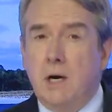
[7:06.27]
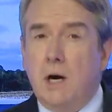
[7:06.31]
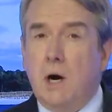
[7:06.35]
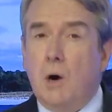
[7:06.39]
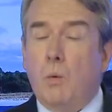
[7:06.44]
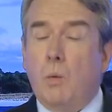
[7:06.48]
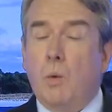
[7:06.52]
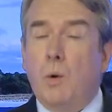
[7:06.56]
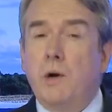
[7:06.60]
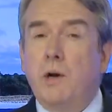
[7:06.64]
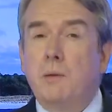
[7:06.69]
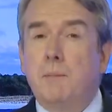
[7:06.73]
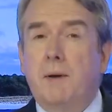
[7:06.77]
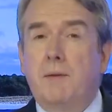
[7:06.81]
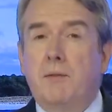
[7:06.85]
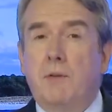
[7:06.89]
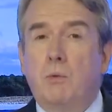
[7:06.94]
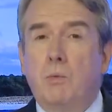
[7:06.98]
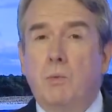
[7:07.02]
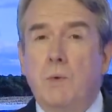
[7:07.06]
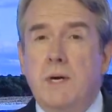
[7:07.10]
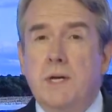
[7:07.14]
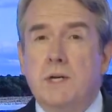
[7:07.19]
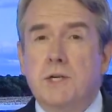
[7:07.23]
are worried about
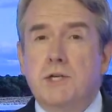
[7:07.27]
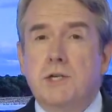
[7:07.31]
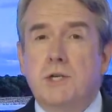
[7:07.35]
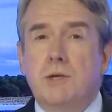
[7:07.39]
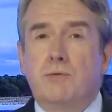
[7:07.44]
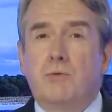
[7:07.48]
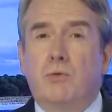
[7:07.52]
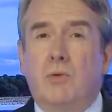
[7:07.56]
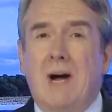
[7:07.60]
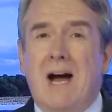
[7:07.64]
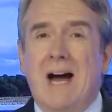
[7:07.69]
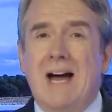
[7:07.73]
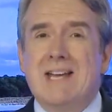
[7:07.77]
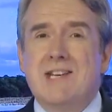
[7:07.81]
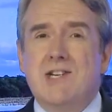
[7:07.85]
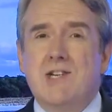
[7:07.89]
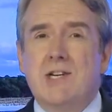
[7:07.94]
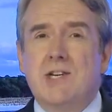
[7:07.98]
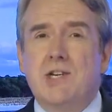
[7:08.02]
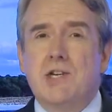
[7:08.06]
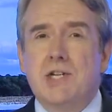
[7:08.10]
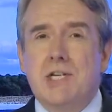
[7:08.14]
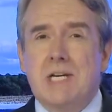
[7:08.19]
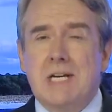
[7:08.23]
the risks of
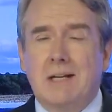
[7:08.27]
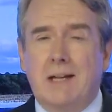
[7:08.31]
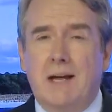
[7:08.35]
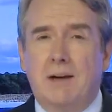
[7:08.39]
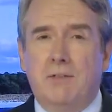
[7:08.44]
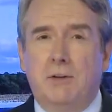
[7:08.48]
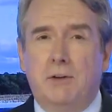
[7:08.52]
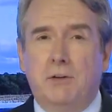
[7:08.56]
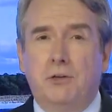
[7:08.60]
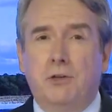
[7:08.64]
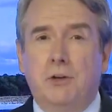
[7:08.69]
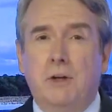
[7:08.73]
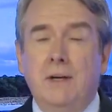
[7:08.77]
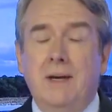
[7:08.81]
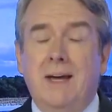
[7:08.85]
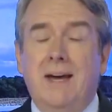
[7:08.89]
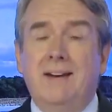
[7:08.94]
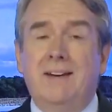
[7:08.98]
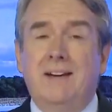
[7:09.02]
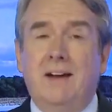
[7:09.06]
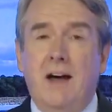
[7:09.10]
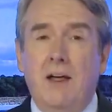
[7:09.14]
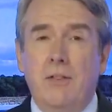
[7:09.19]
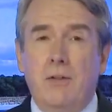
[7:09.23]
rising sea levels
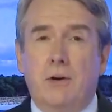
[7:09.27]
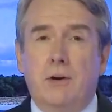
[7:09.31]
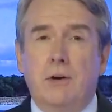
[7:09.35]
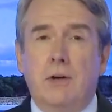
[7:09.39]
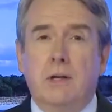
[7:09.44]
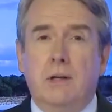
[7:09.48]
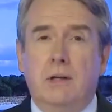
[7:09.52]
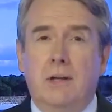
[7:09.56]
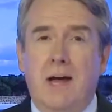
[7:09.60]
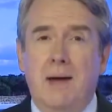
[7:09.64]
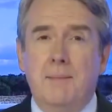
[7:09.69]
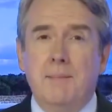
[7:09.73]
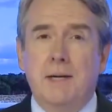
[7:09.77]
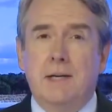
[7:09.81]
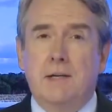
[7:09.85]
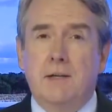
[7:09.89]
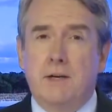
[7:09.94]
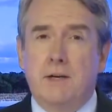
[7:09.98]
and other climate